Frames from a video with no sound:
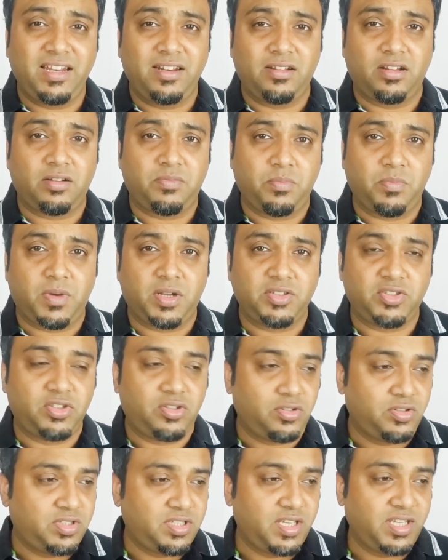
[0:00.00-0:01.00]
not much
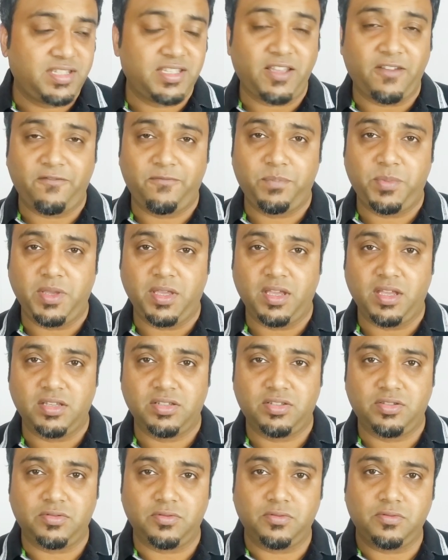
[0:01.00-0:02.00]
though, 6
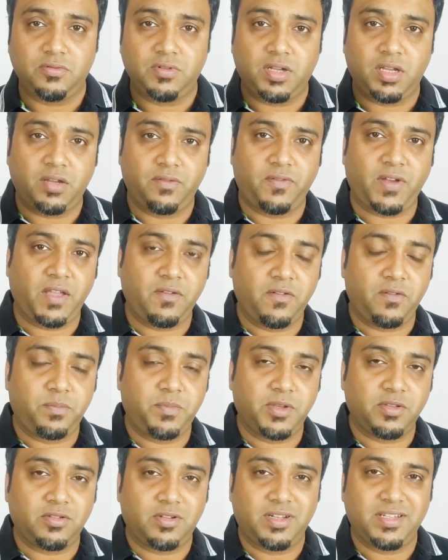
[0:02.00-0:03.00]
FPS to 5
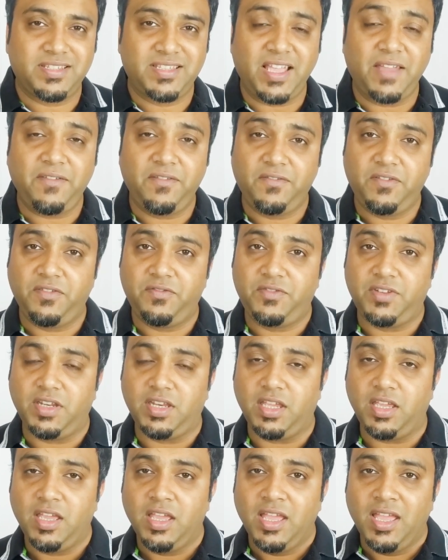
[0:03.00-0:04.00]
FPS on the
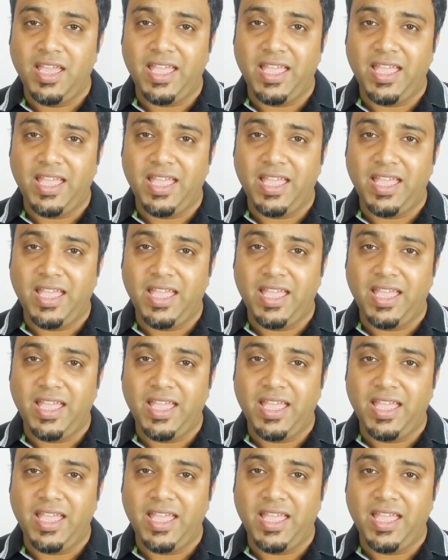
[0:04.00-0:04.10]
750D,